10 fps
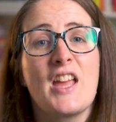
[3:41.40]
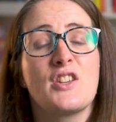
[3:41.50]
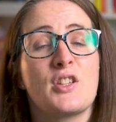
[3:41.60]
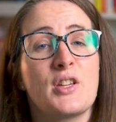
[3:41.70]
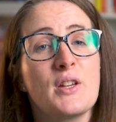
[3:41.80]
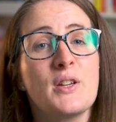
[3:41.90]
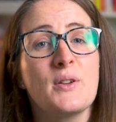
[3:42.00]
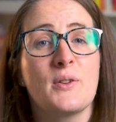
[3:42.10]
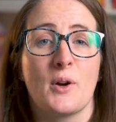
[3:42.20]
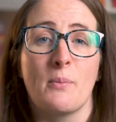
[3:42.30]
to
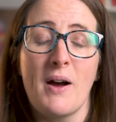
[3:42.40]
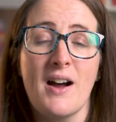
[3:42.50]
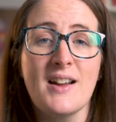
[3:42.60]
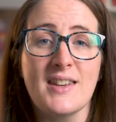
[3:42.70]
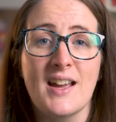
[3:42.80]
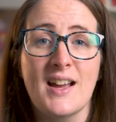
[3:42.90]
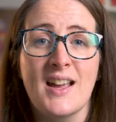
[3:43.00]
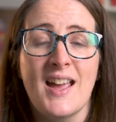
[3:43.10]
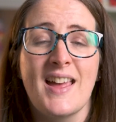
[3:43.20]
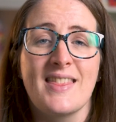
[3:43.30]
your partner,
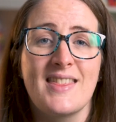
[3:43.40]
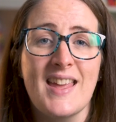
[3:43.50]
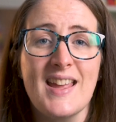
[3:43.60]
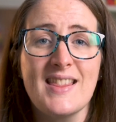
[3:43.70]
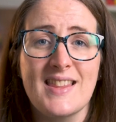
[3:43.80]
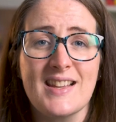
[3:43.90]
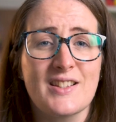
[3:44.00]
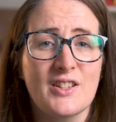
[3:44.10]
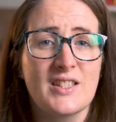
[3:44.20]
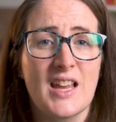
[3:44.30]
then this
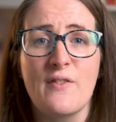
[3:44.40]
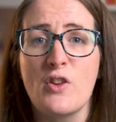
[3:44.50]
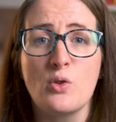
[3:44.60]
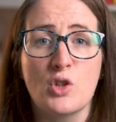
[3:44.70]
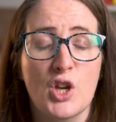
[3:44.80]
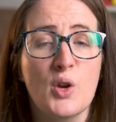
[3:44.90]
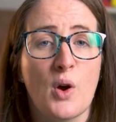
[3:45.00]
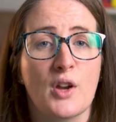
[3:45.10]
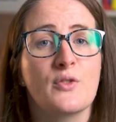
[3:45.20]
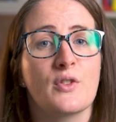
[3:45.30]
could save you
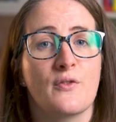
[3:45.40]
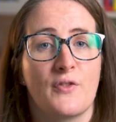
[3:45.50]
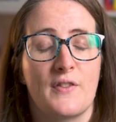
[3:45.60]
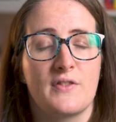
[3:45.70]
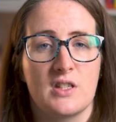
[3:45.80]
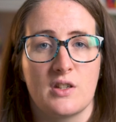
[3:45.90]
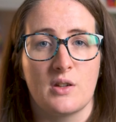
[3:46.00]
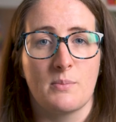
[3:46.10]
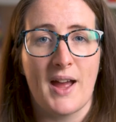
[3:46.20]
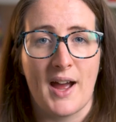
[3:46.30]

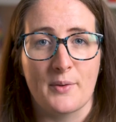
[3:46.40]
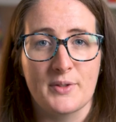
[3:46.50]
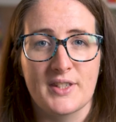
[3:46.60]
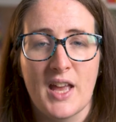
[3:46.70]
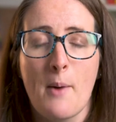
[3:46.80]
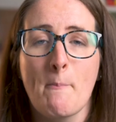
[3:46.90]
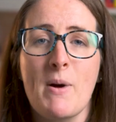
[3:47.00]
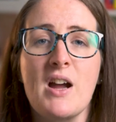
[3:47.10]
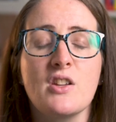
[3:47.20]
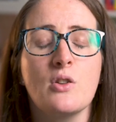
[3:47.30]
£252.
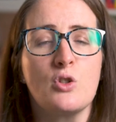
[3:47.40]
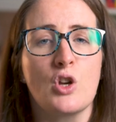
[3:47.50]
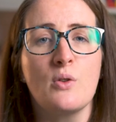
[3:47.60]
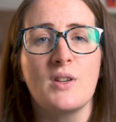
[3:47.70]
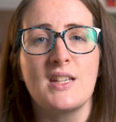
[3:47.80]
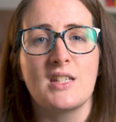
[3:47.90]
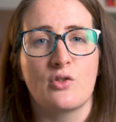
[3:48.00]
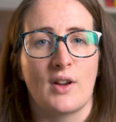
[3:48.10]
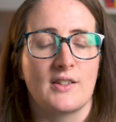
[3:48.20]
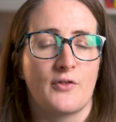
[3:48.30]
But you don't need to
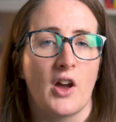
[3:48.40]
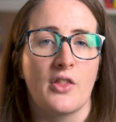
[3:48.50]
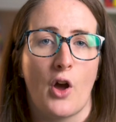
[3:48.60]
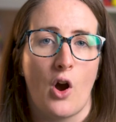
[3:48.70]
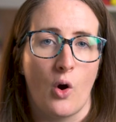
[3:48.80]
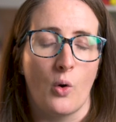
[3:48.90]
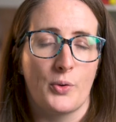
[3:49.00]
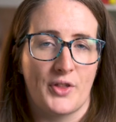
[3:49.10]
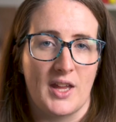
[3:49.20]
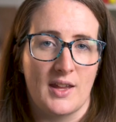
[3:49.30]
transfer the whole
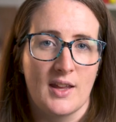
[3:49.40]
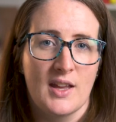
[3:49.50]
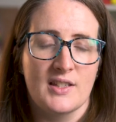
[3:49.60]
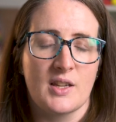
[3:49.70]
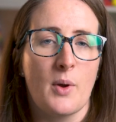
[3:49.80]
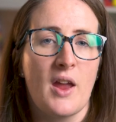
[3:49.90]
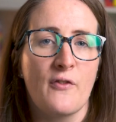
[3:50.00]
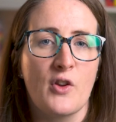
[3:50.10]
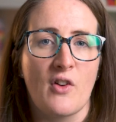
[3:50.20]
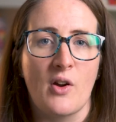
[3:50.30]
thing. So
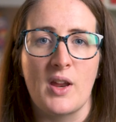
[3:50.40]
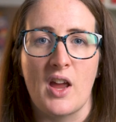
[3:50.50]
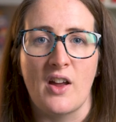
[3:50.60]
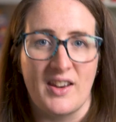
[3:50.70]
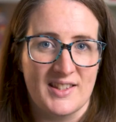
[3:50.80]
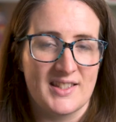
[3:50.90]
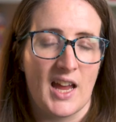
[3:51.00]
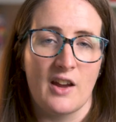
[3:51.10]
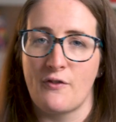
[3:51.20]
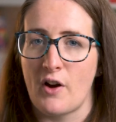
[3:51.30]
if you're only earning,
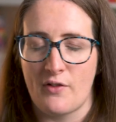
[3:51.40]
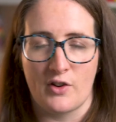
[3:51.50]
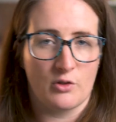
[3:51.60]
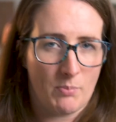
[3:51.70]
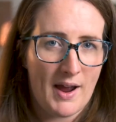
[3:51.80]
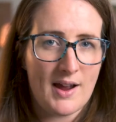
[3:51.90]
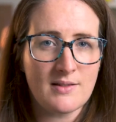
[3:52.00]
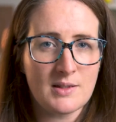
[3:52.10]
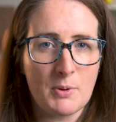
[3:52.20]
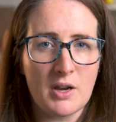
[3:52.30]
say,
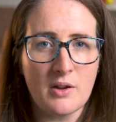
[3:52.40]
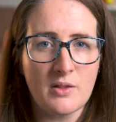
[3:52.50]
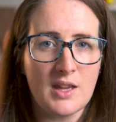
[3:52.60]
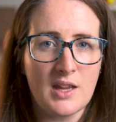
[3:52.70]
£500 below